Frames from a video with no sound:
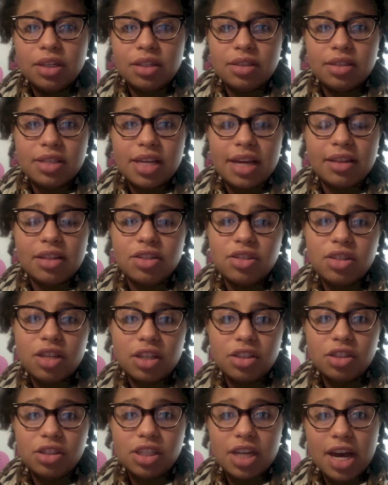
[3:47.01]
inside the
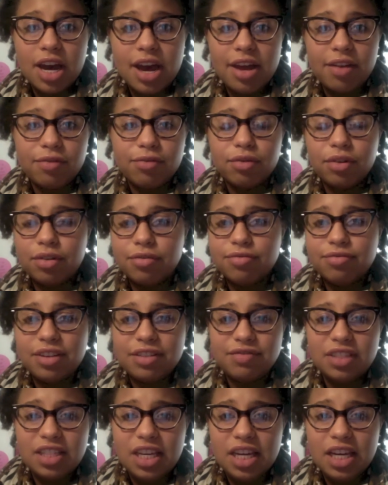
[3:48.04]
sunshine for
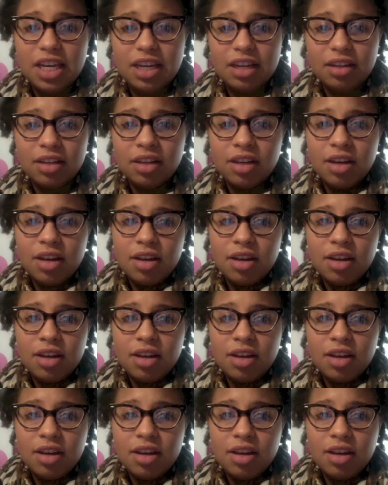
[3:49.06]
15,